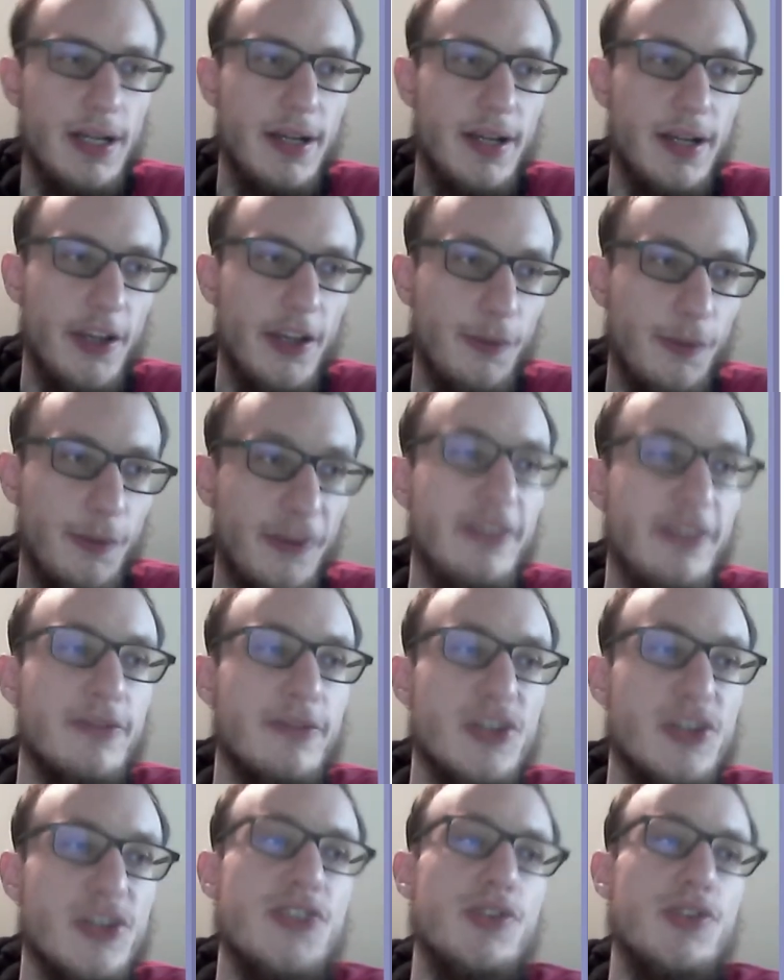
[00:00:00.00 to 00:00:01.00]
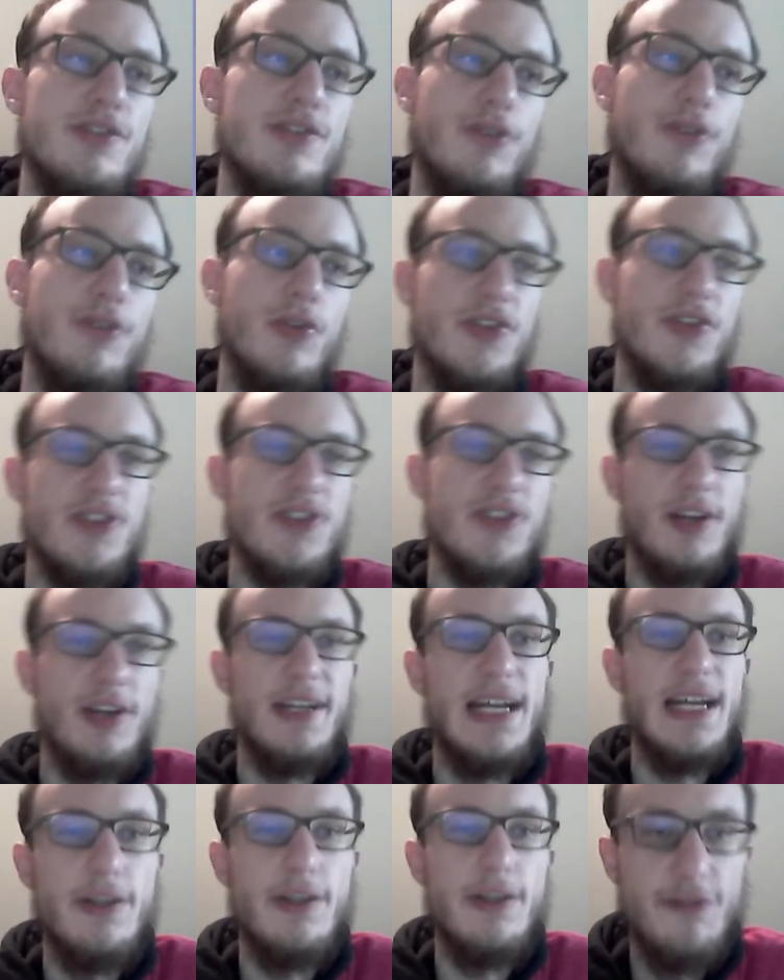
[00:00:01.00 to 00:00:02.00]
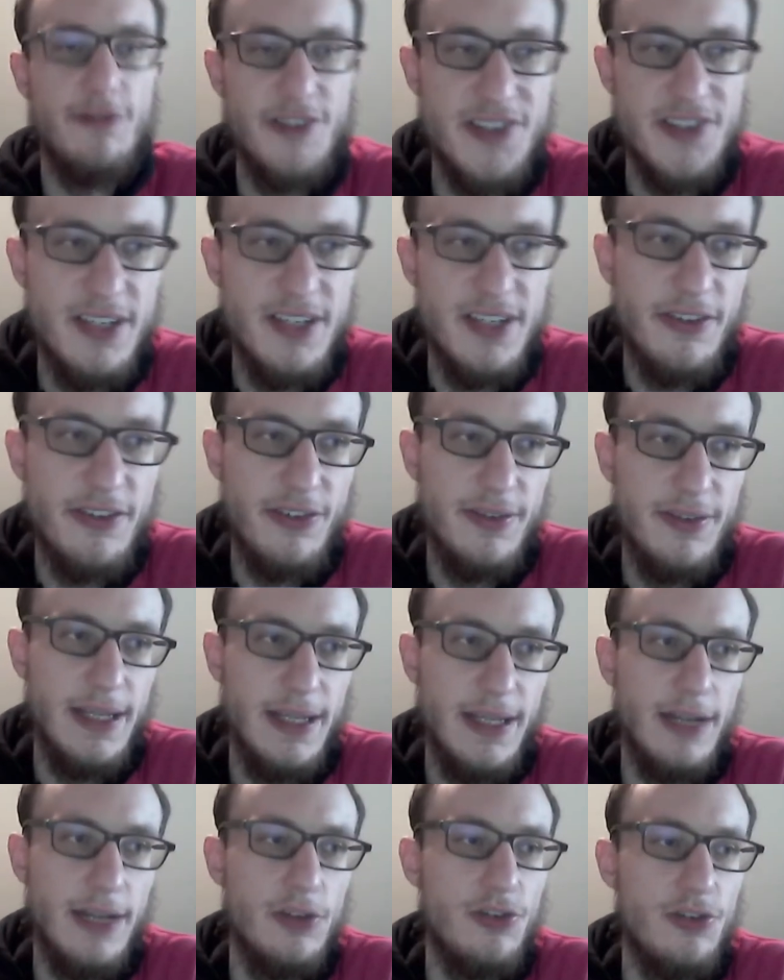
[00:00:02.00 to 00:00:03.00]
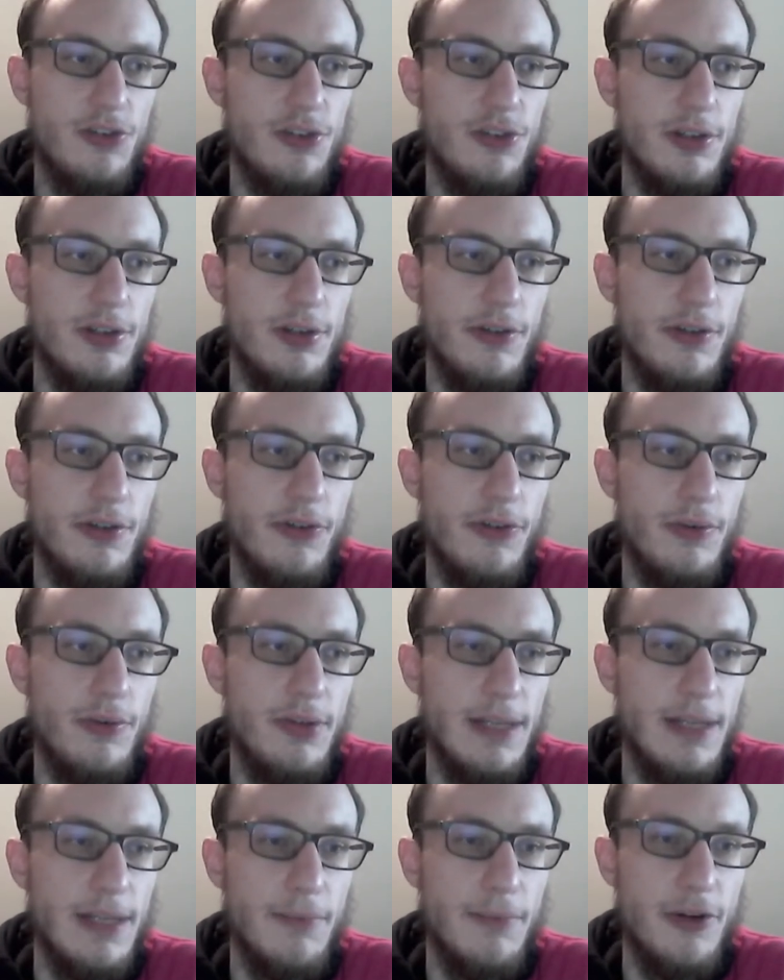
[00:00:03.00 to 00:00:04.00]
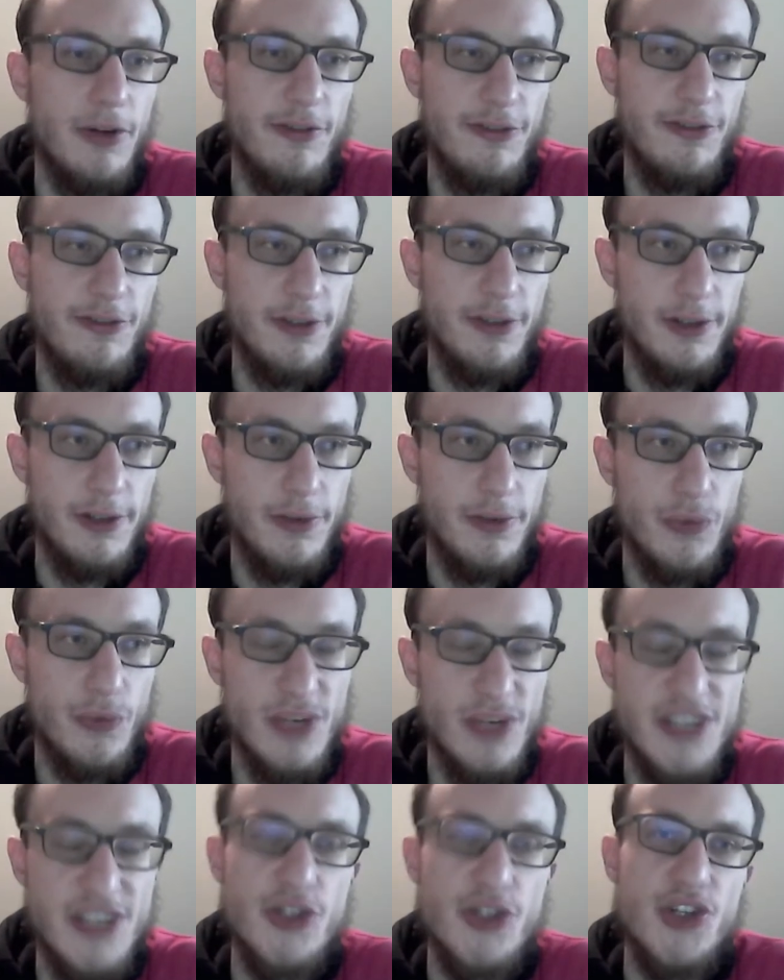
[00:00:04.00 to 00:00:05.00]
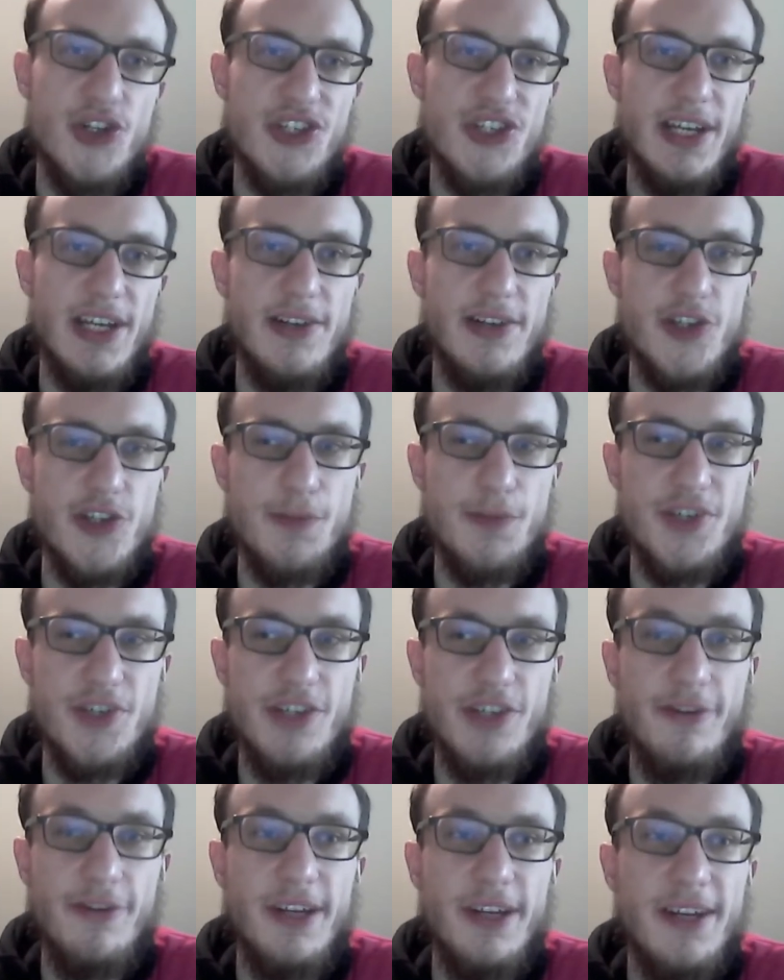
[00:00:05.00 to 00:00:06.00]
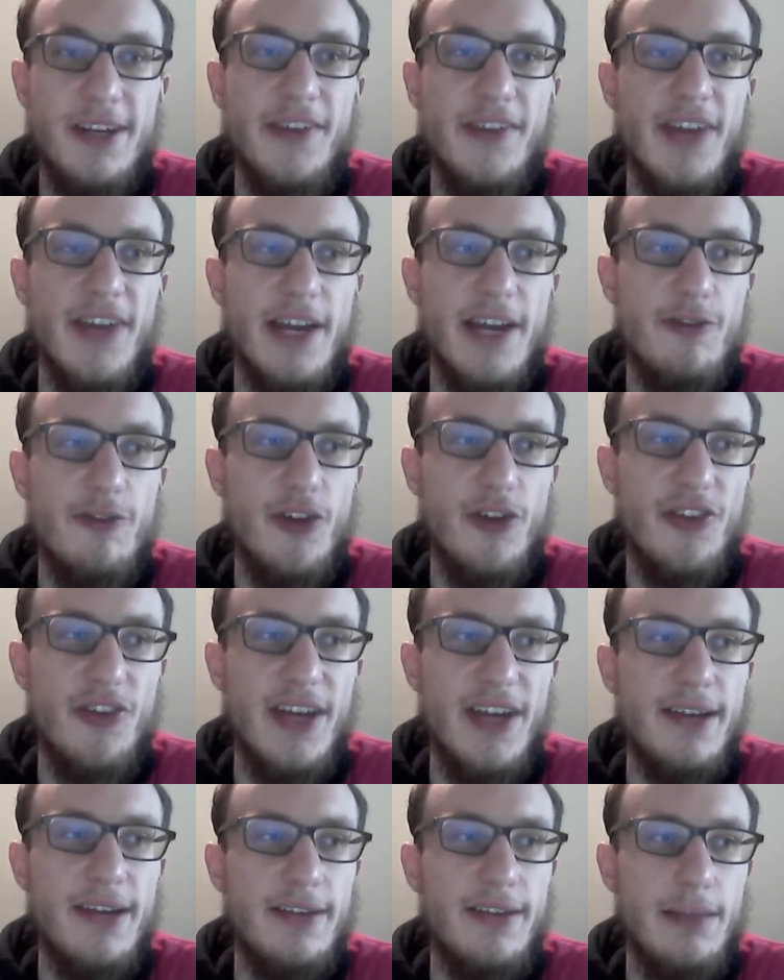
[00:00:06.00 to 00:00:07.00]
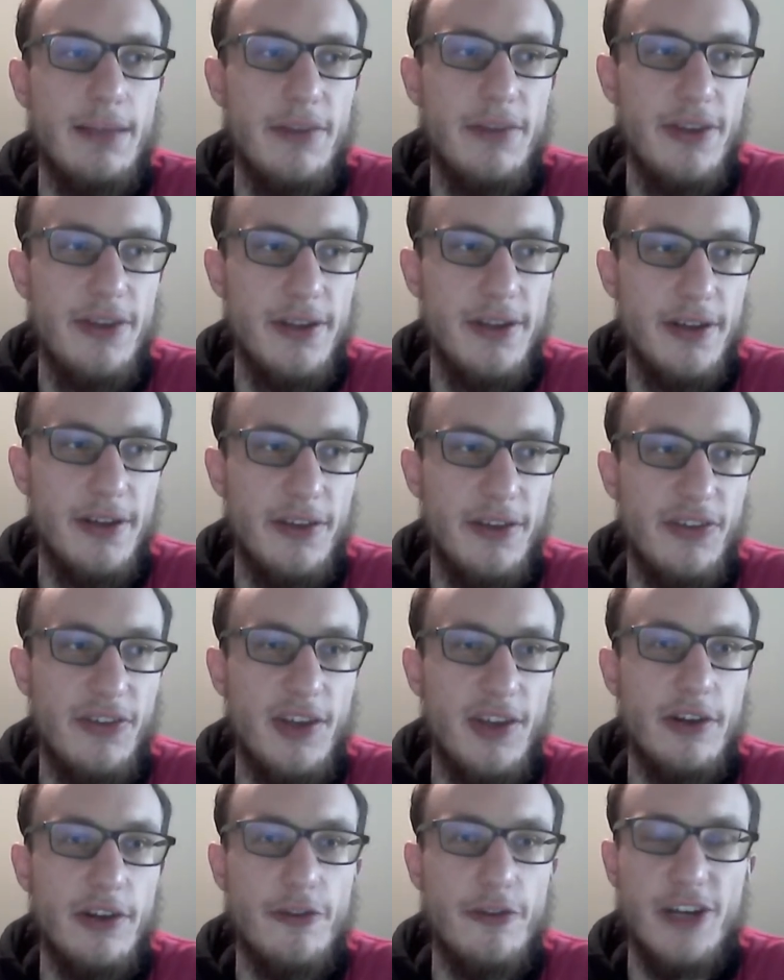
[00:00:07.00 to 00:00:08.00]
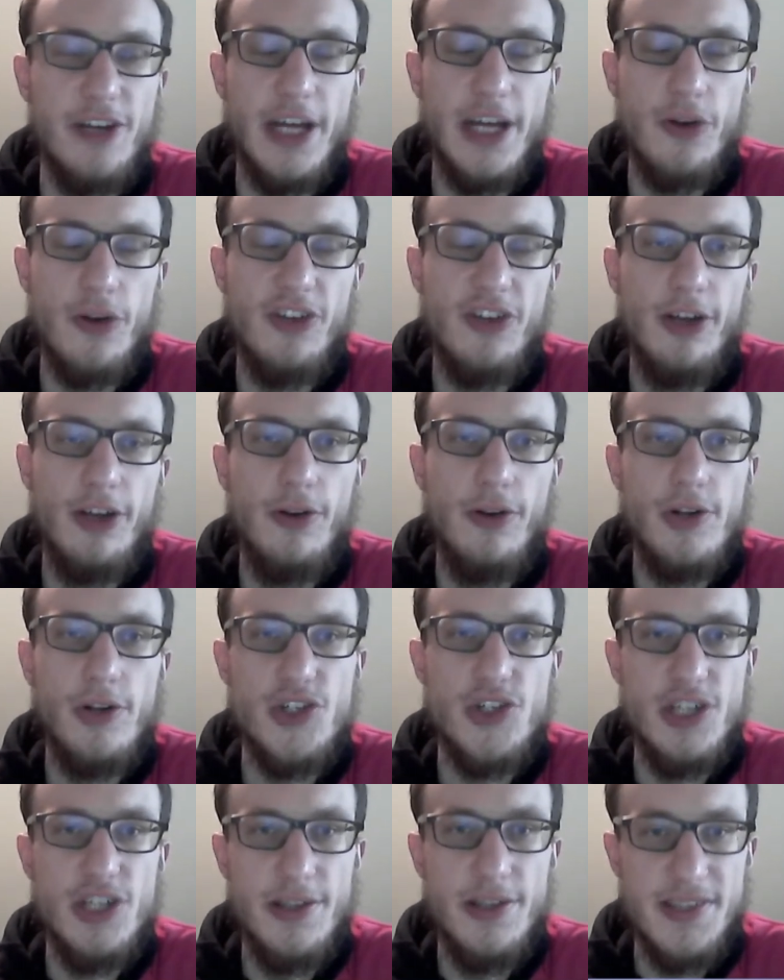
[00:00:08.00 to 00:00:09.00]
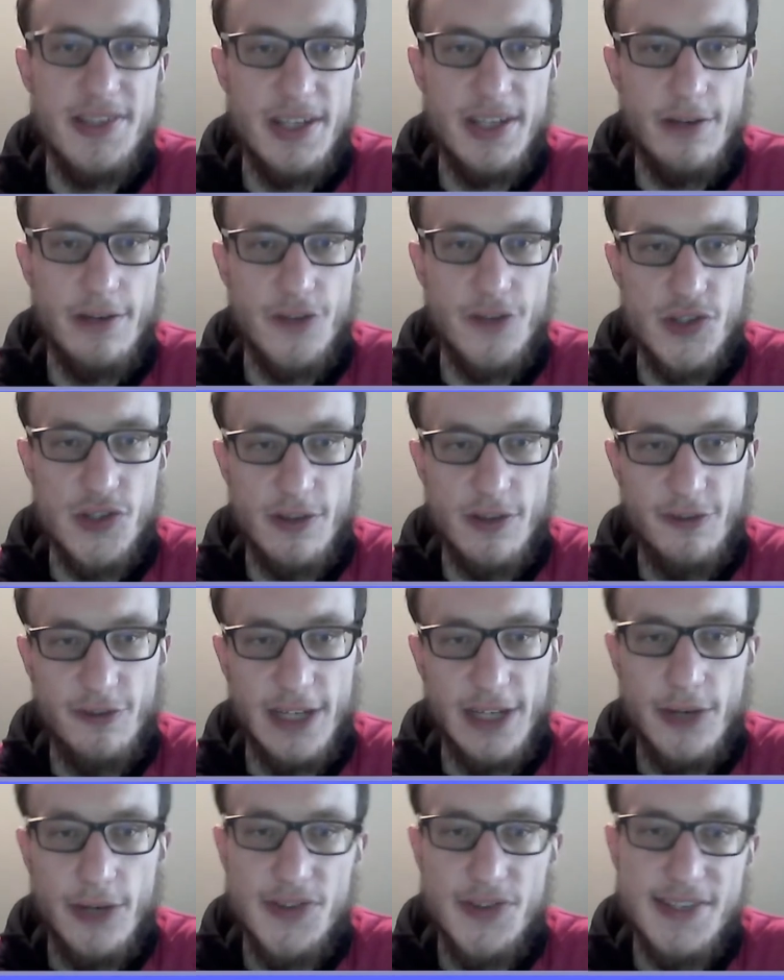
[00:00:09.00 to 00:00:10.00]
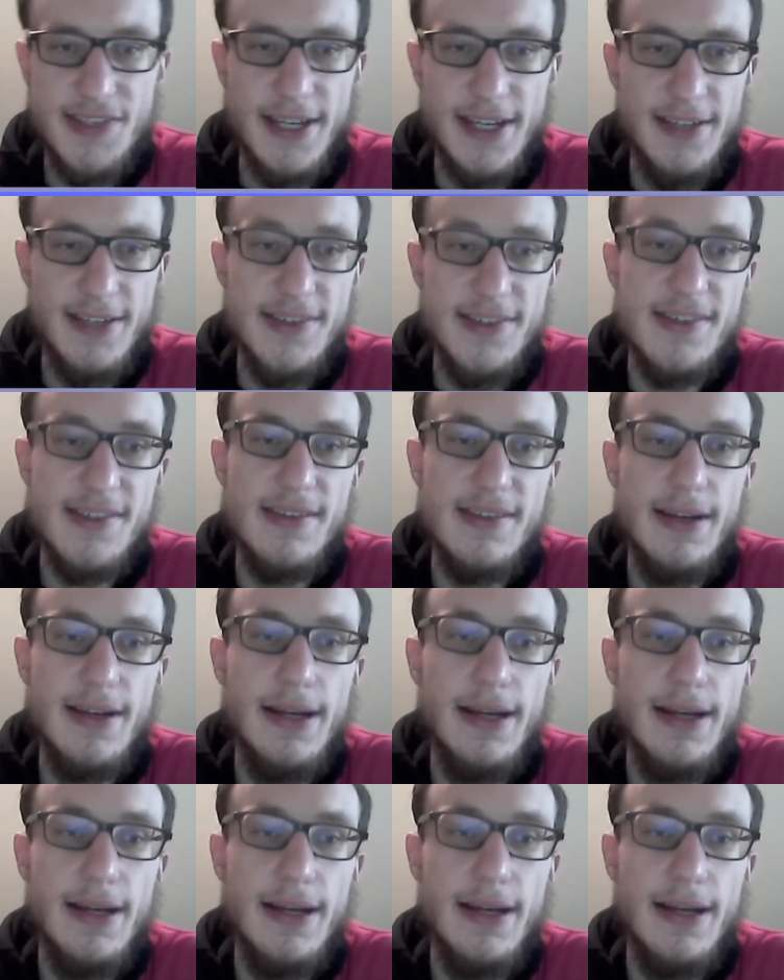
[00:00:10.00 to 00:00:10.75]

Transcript: a specific research focus on nanophysics and also a number of research centers specifically designed for that, namely the Center for Nanotechnology and Center for Soft Nanoscience.